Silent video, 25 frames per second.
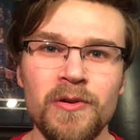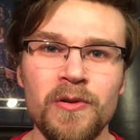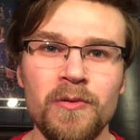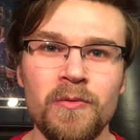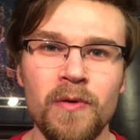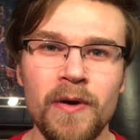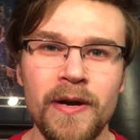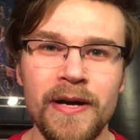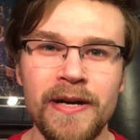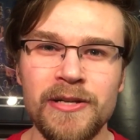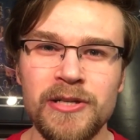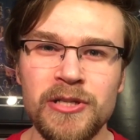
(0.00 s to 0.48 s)

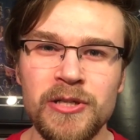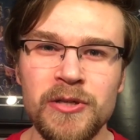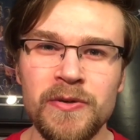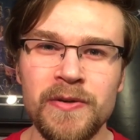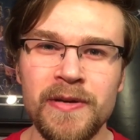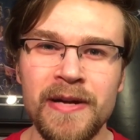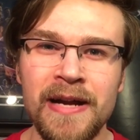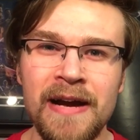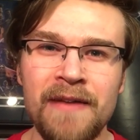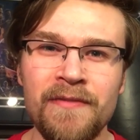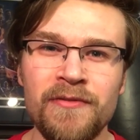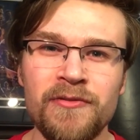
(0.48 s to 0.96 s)
want to
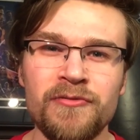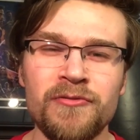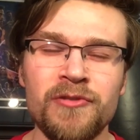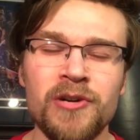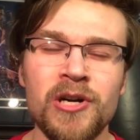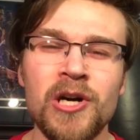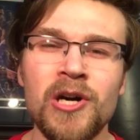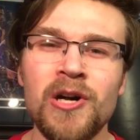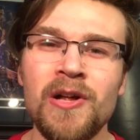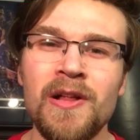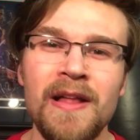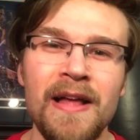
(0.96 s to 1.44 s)
do it after
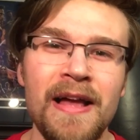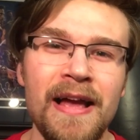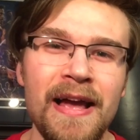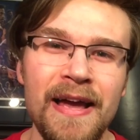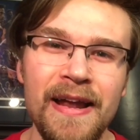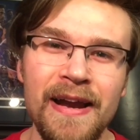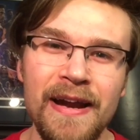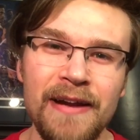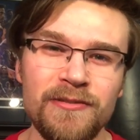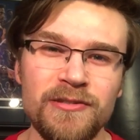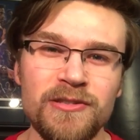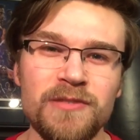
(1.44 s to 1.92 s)
all.
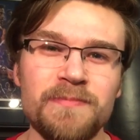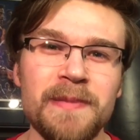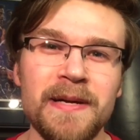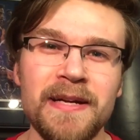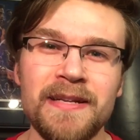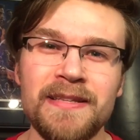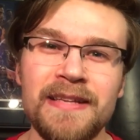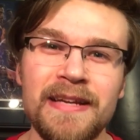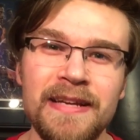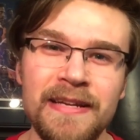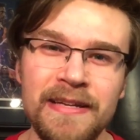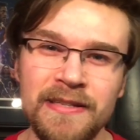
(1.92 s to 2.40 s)
And I
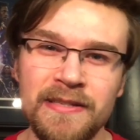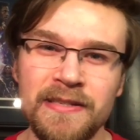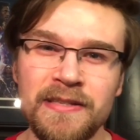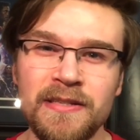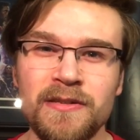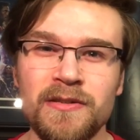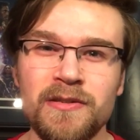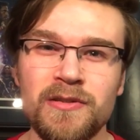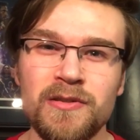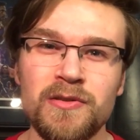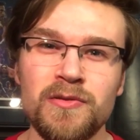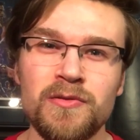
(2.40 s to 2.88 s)
respect that. He's
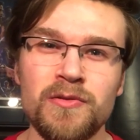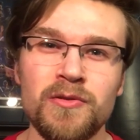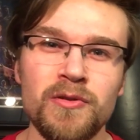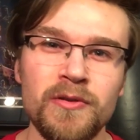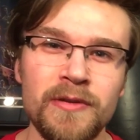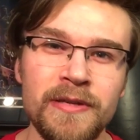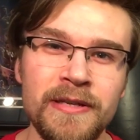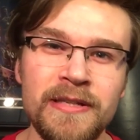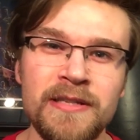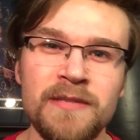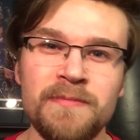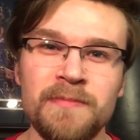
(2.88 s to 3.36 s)
still in
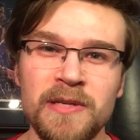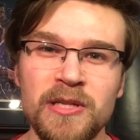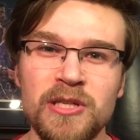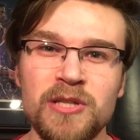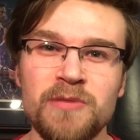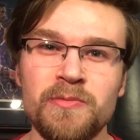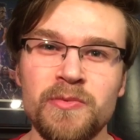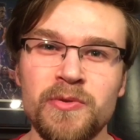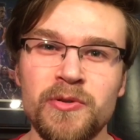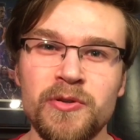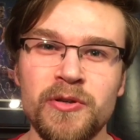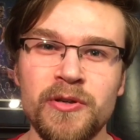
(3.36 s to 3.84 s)
school. He's
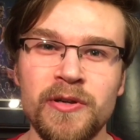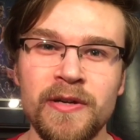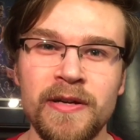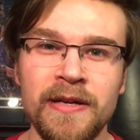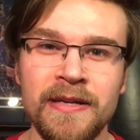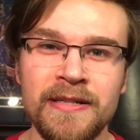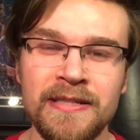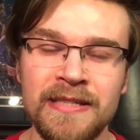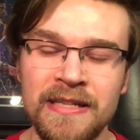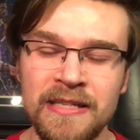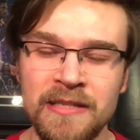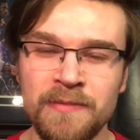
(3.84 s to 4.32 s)
much more
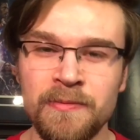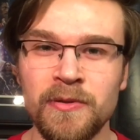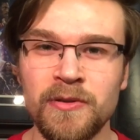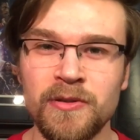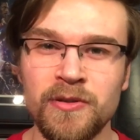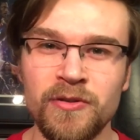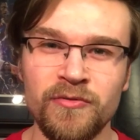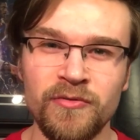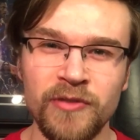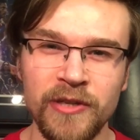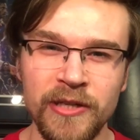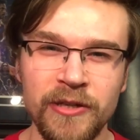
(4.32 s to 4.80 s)
accessible
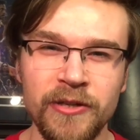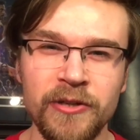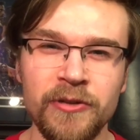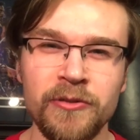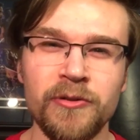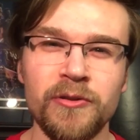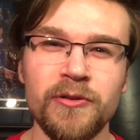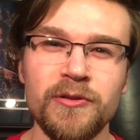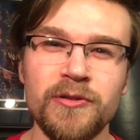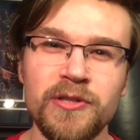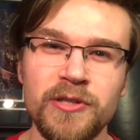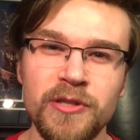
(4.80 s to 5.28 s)
to
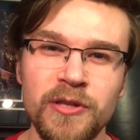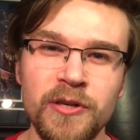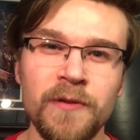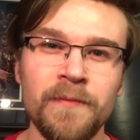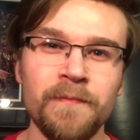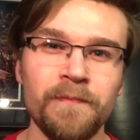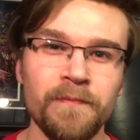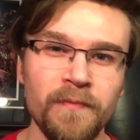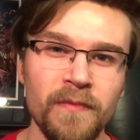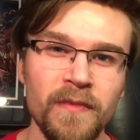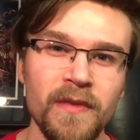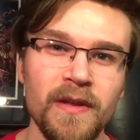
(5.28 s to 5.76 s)
ridicule.
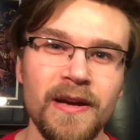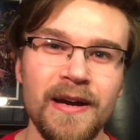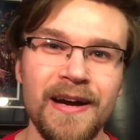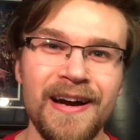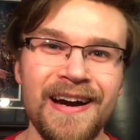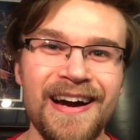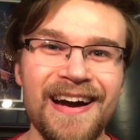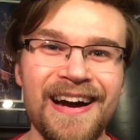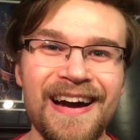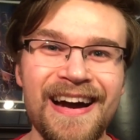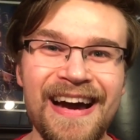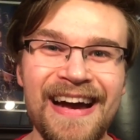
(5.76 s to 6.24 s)
So
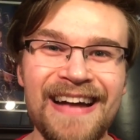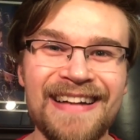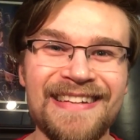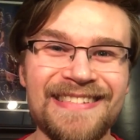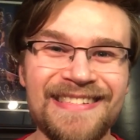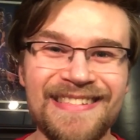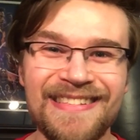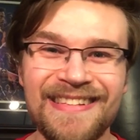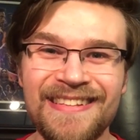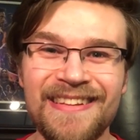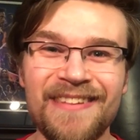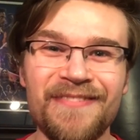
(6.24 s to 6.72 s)
I
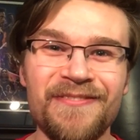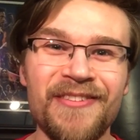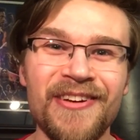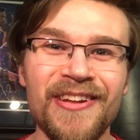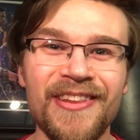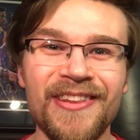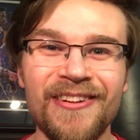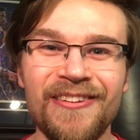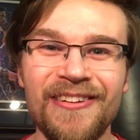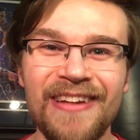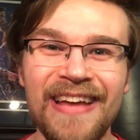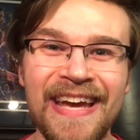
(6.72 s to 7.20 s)
just did that
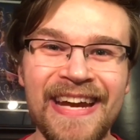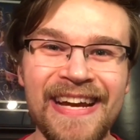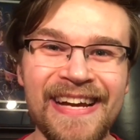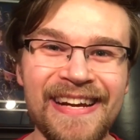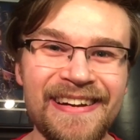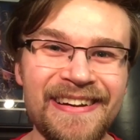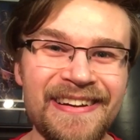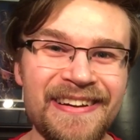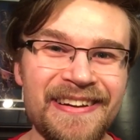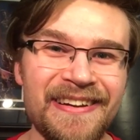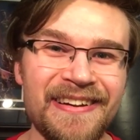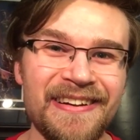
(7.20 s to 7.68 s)
fun little
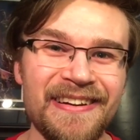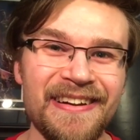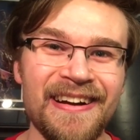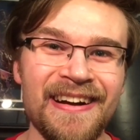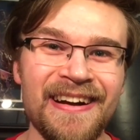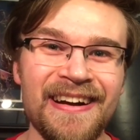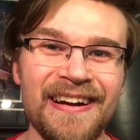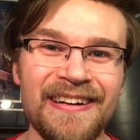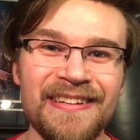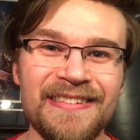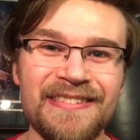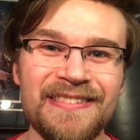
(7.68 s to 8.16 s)
edit
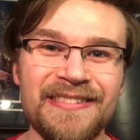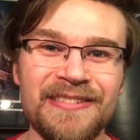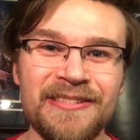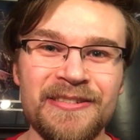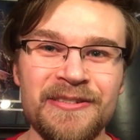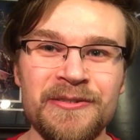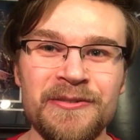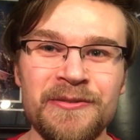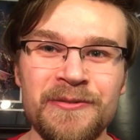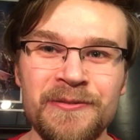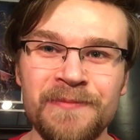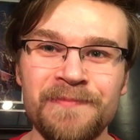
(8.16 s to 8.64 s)

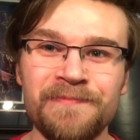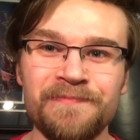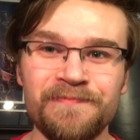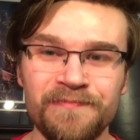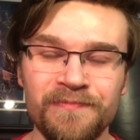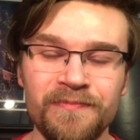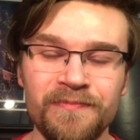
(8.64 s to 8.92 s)
to